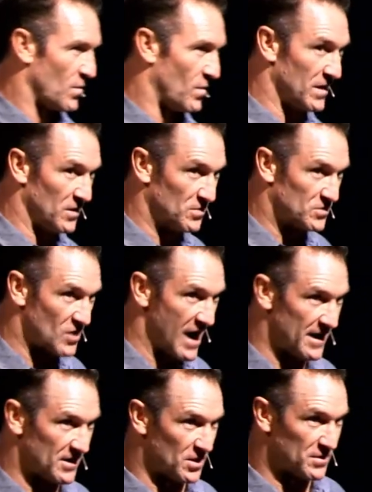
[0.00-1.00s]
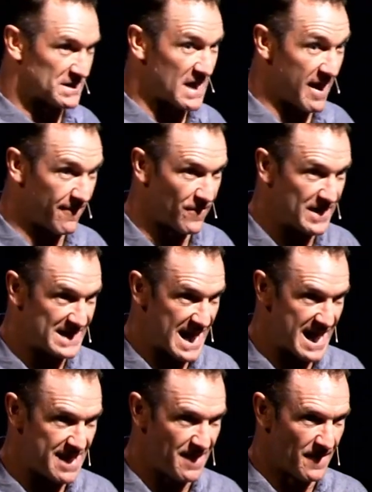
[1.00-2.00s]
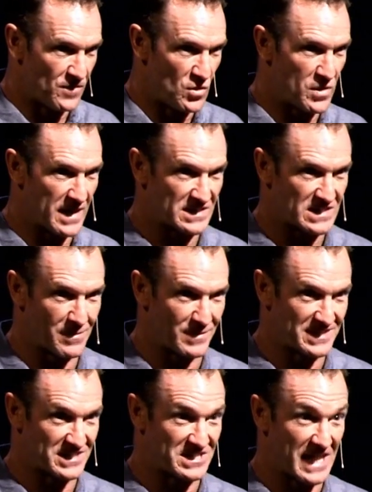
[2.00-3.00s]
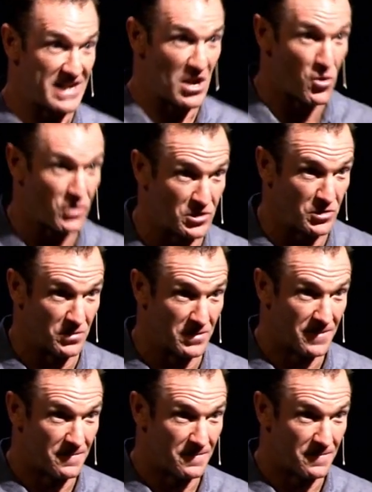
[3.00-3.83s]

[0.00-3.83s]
What you try to do is every day you get someone to say no to you.